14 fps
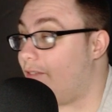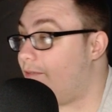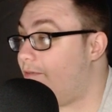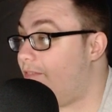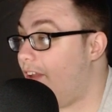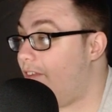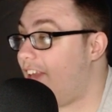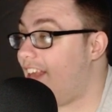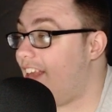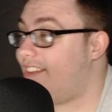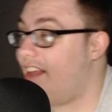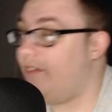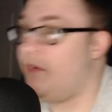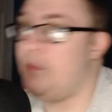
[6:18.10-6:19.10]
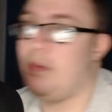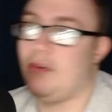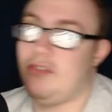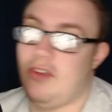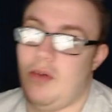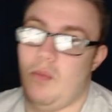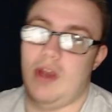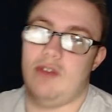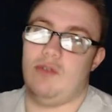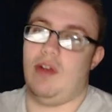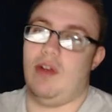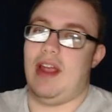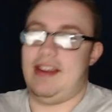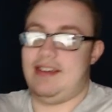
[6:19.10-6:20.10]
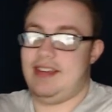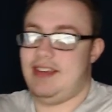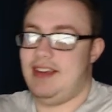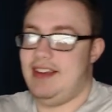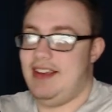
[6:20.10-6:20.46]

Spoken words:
57% win rate